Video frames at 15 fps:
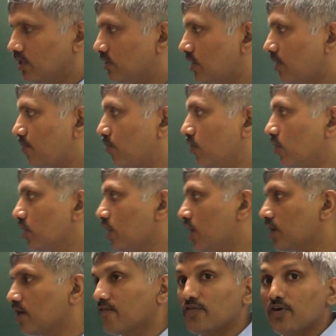the
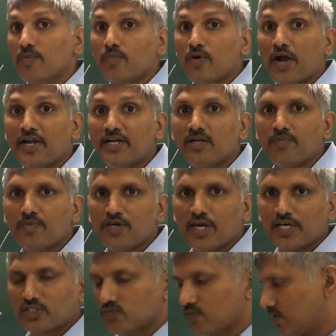polar of a point
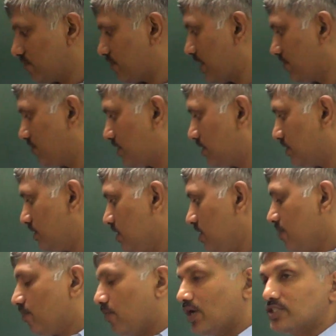Px1 y1
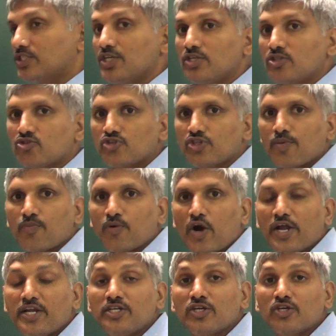passing through the
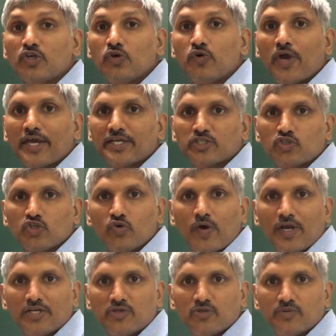point Qx2
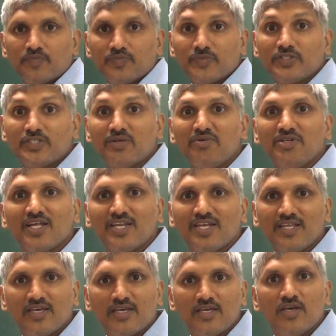y2.
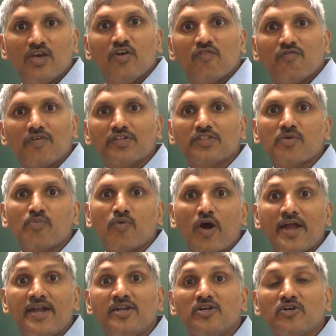Similarly, for the
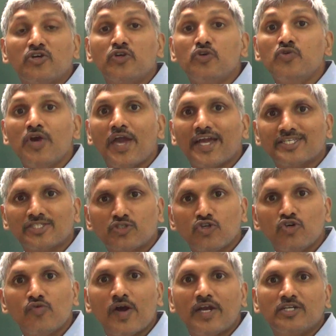point
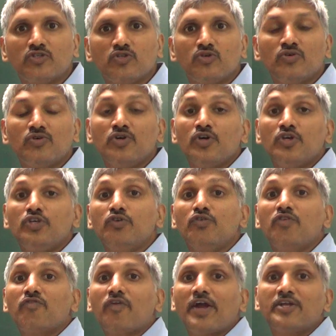Qx2 y2, you
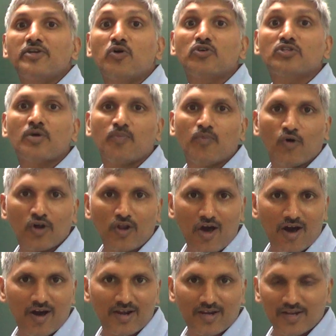will find out the
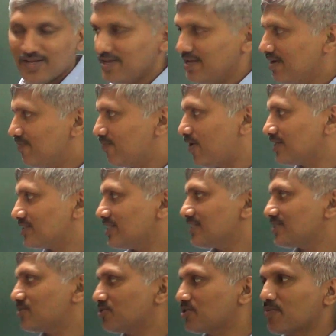polar
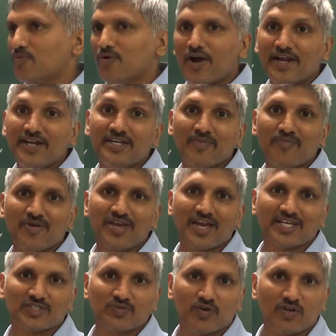passes through the point
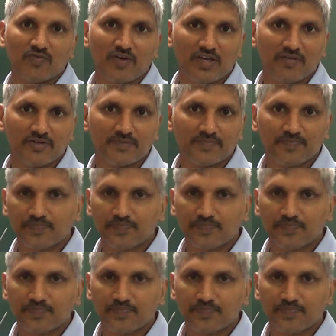Px1 y1.